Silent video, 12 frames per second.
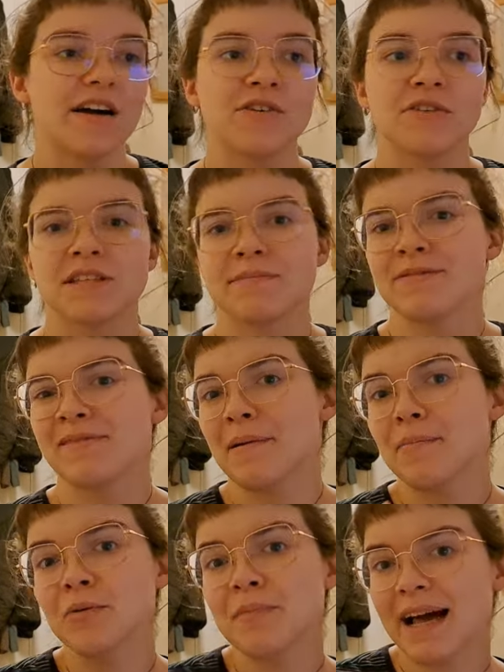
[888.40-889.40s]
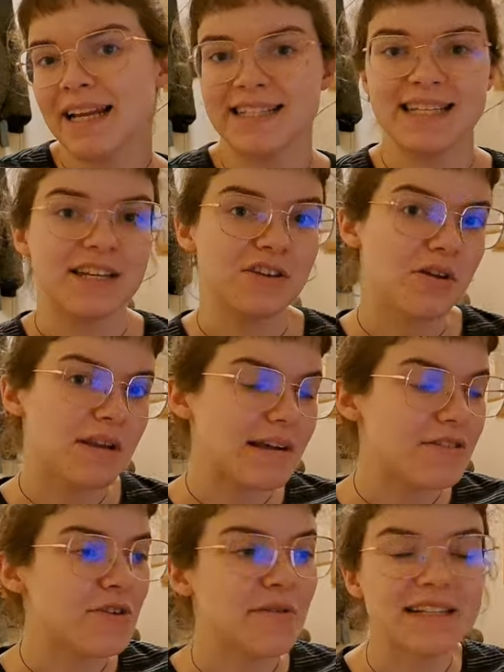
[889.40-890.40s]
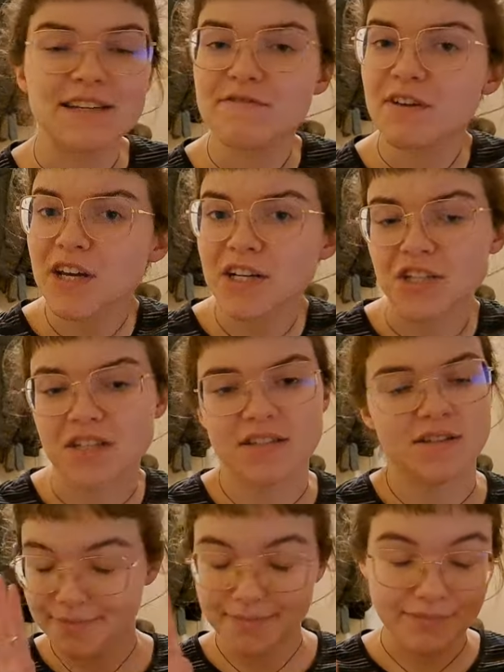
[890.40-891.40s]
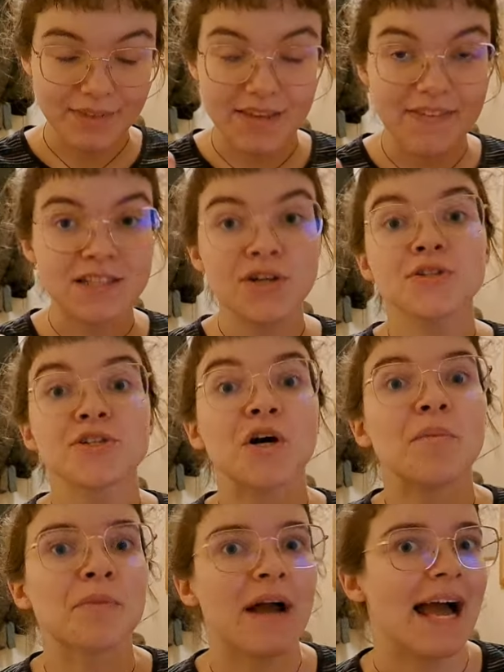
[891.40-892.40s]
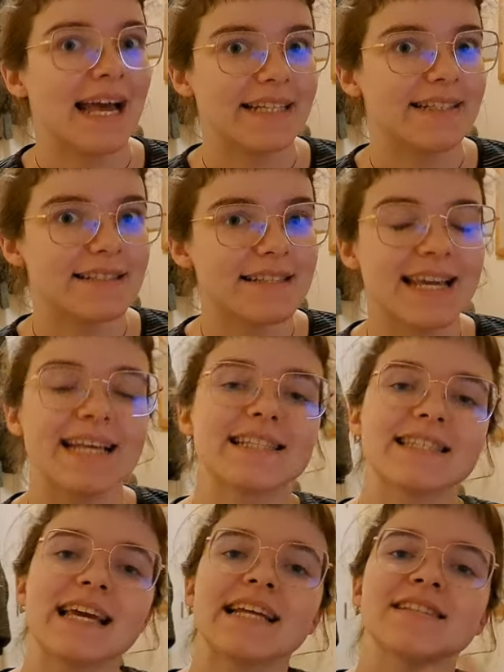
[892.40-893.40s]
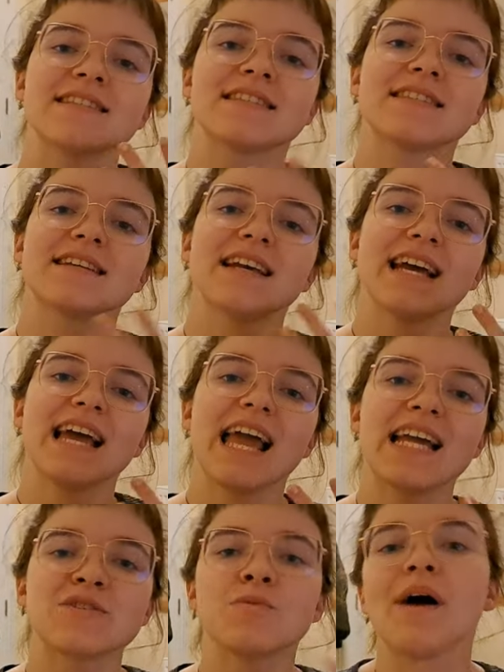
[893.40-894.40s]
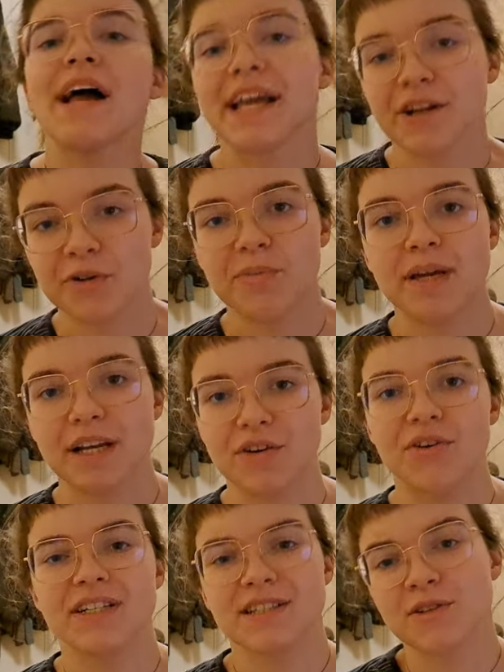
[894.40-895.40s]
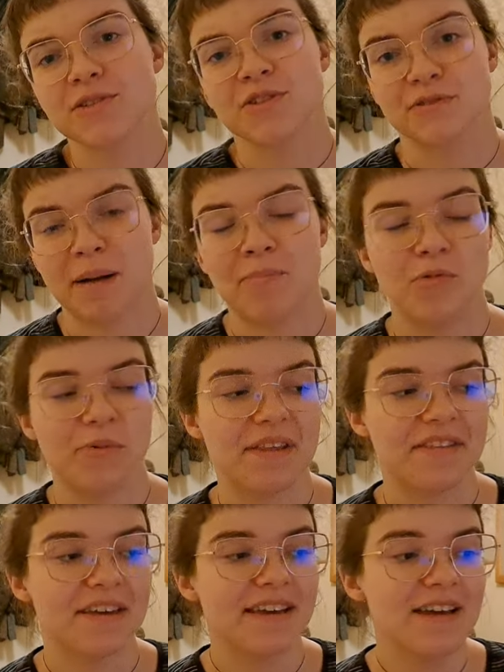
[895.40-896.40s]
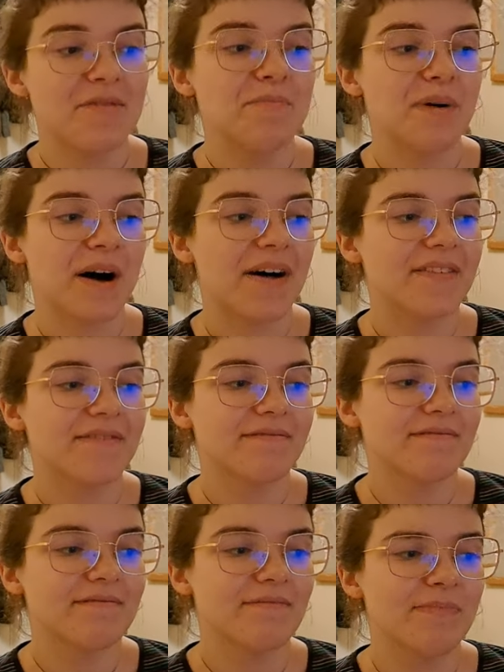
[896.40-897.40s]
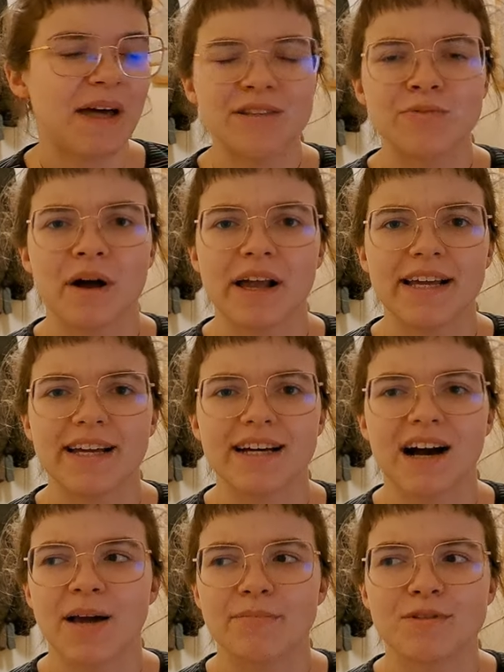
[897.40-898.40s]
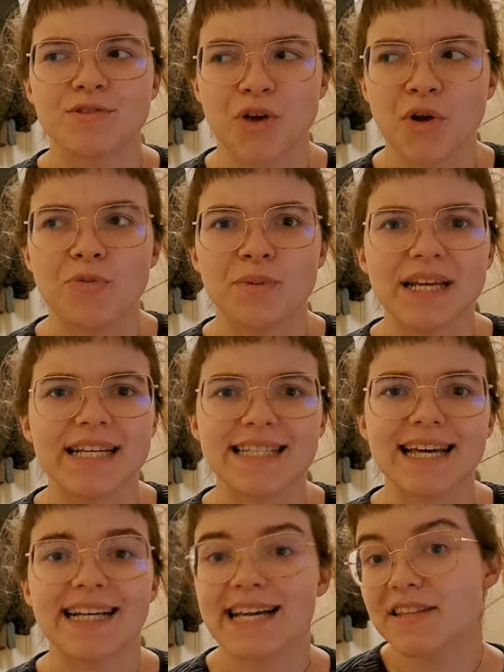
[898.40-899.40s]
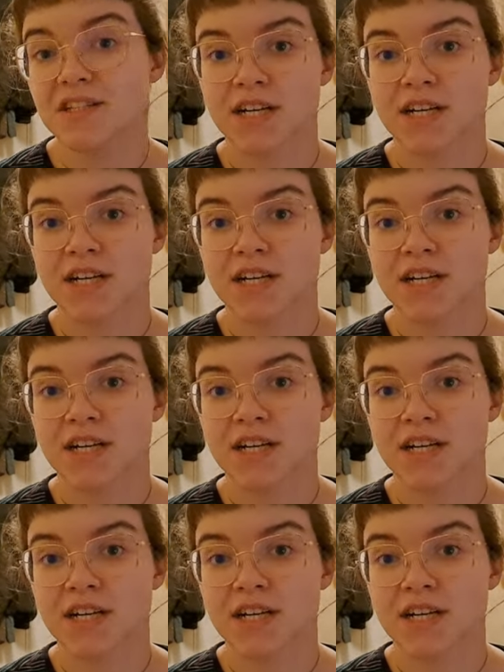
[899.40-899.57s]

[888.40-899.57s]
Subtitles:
concepts of abnormality and neurodivergence. there's a lot to comprehend. It's weighing on me a lot. It's a lot to grapple with. But that's why I'm so pleased that I get the